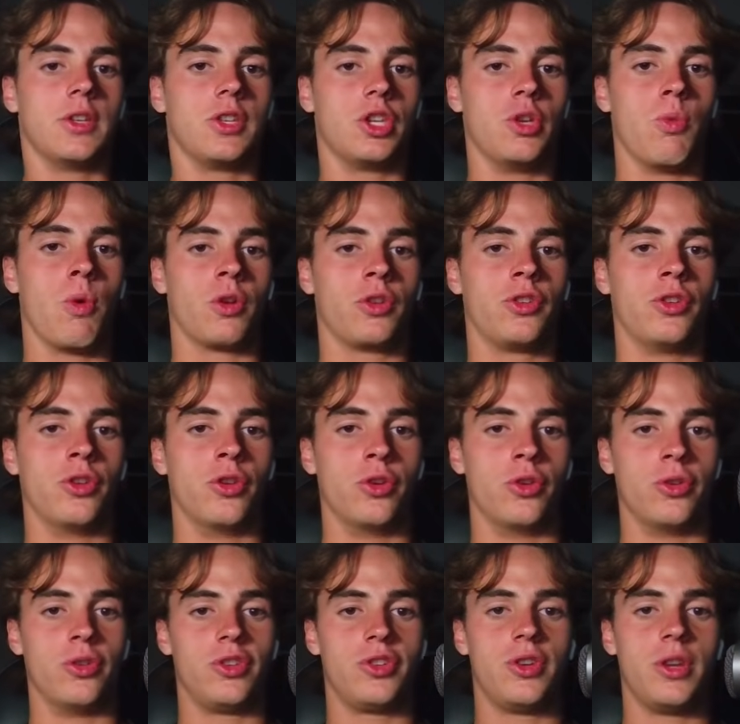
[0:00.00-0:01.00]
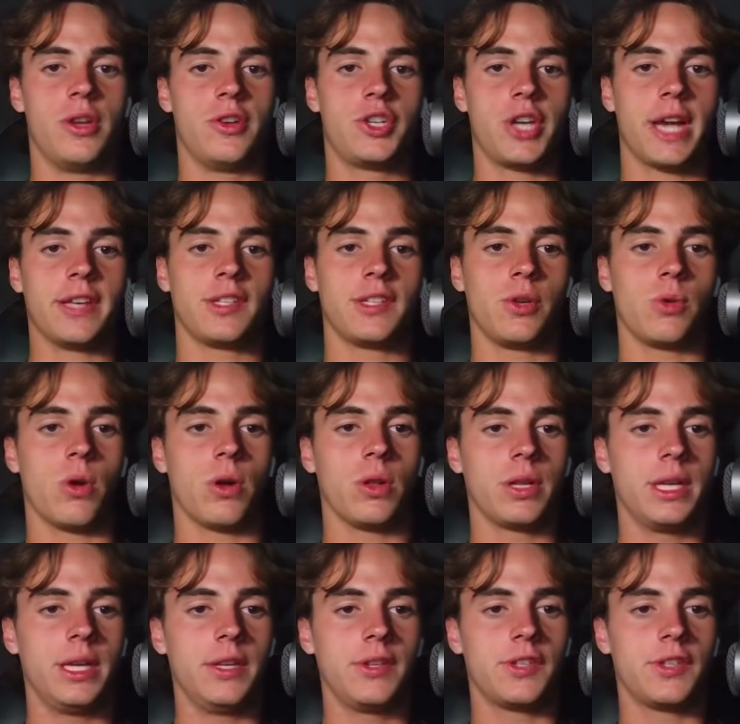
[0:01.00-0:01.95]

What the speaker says: You want to do JSON quality.